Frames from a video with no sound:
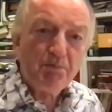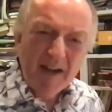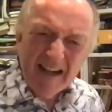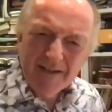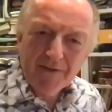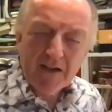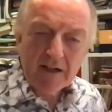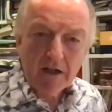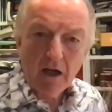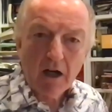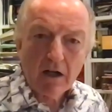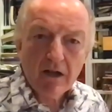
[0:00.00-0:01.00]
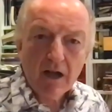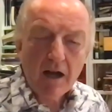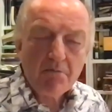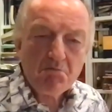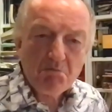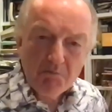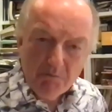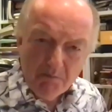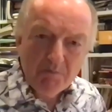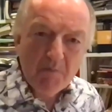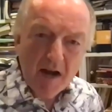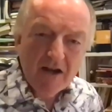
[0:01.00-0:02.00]
big vineyard and
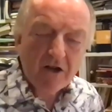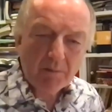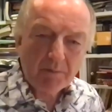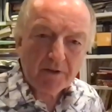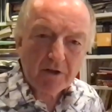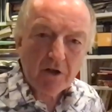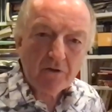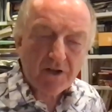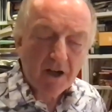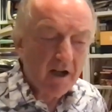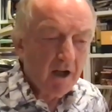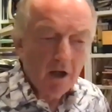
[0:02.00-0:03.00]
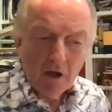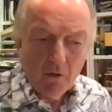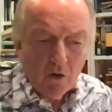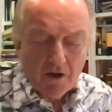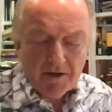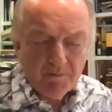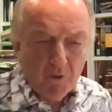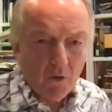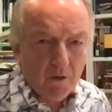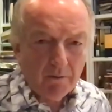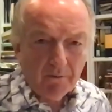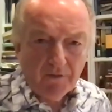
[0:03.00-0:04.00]
major producer who lost more
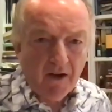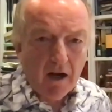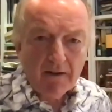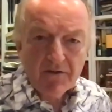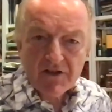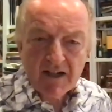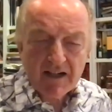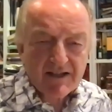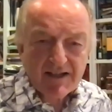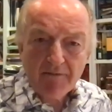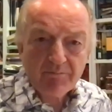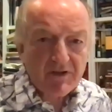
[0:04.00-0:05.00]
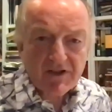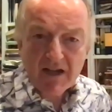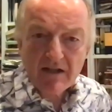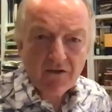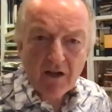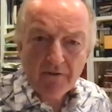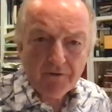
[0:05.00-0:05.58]
than 5, 6, 7% of their.